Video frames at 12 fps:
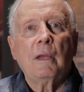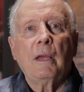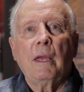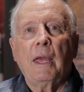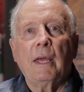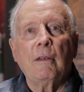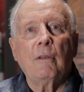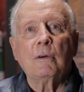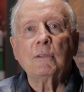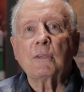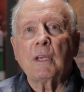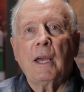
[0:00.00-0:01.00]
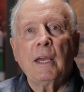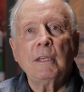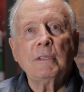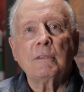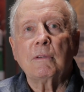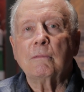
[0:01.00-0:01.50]
And those
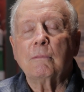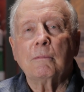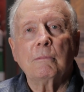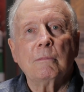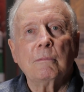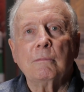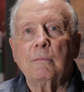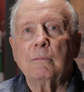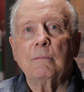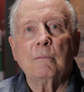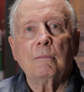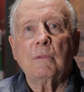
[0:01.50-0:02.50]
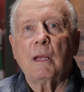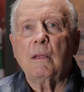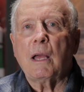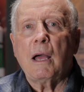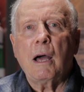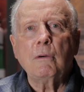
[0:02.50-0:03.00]
guys,
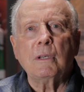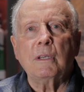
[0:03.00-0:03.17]
how